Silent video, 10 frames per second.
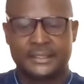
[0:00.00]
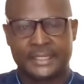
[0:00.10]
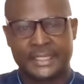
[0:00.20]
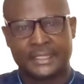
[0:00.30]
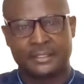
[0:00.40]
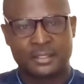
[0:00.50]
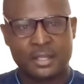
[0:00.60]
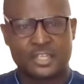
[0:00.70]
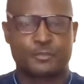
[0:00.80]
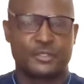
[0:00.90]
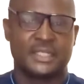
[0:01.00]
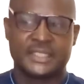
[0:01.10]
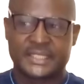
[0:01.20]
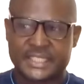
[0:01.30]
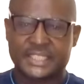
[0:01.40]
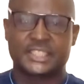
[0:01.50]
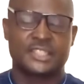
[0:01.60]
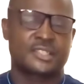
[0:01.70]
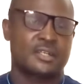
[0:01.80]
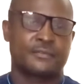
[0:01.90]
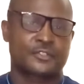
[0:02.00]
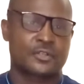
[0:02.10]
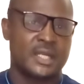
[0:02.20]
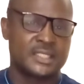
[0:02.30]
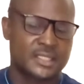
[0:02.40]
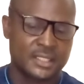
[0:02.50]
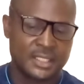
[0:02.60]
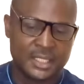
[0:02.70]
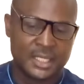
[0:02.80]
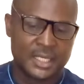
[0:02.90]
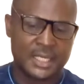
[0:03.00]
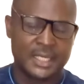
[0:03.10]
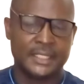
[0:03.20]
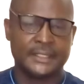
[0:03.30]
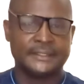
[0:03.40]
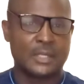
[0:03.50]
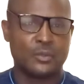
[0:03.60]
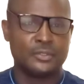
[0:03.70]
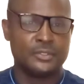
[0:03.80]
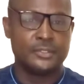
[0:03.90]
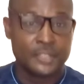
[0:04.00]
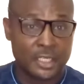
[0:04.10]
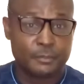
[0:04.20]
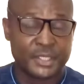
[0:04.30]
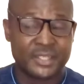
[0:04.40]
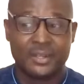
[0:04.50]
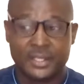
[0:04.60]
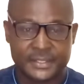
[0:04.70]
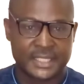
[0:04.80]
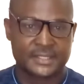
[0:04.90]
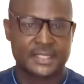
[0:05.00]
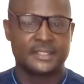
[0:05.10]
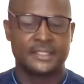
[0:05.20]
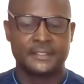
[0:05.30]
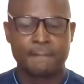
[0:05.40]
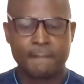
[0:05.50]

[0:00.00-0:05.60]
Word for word: the gospel and the teachings of Christ, uh, there would not be understanding.